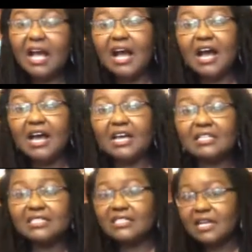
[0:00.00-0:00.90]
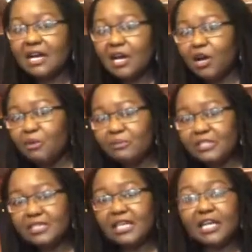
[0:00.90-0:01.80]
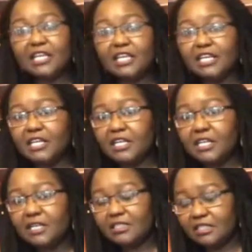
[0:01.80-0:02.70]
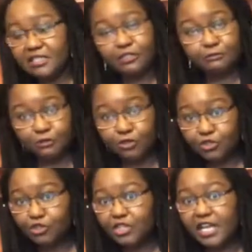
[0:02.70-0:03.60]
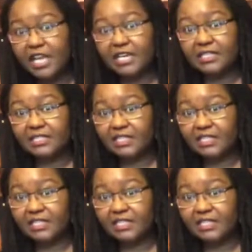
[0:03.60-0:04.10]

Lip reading: And basically, this is for students.